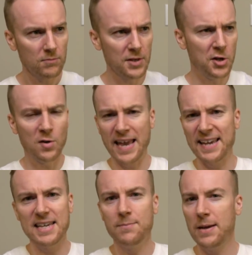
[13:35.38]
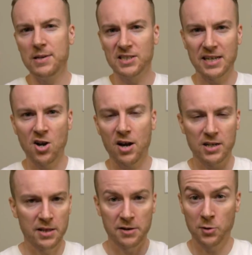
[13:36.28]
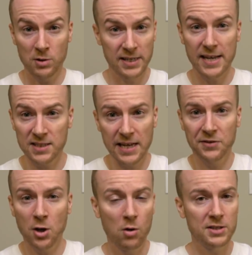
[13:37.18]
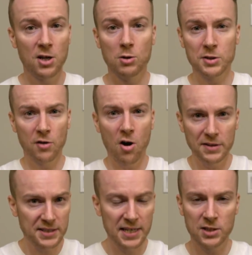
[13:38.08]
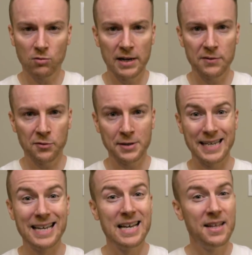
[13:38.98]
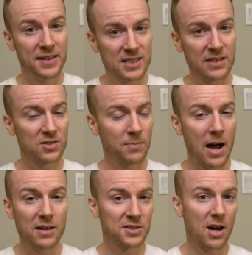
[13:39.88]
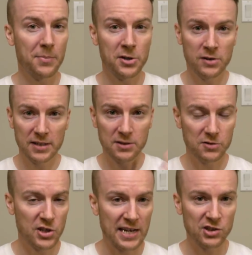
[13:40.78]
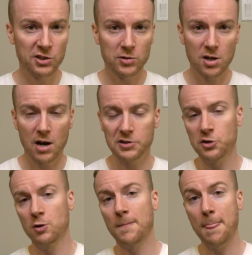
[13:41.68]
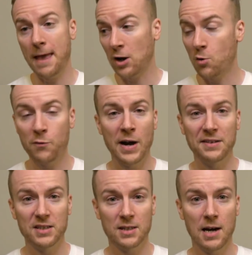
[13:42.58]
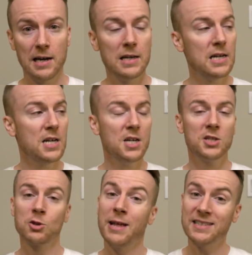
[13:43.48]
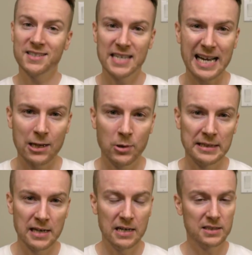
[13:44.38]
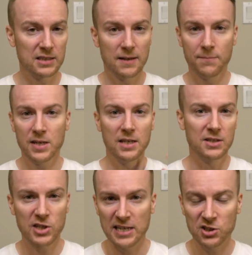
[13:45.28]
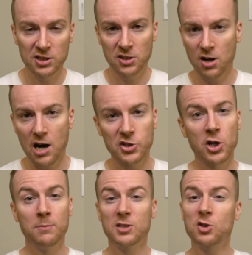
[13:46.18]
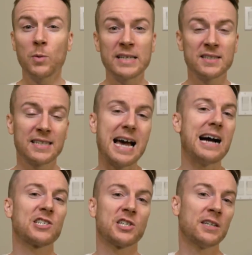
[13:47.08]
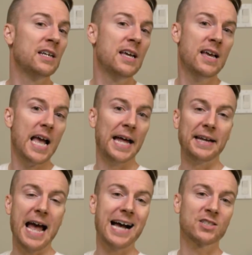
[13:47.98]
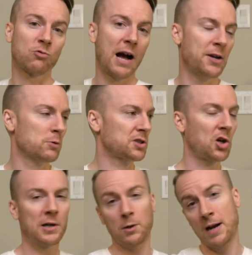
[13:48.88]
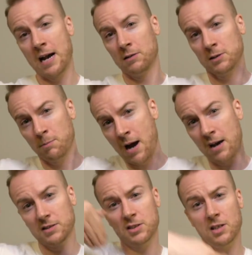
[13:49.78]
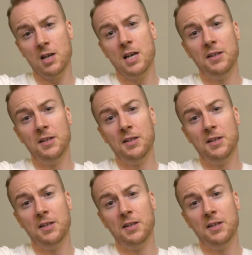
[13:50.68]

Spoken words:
you know, Genki maybe is like knocking on the doors. Hey, it's safe to go. Let's go. So all these kids are running free. This gives Miles the opportunity to change into his costume and go fight this guy. So that's exactly what he does. He changes into the costume, swings into action, and as Rhino's turning around, Miles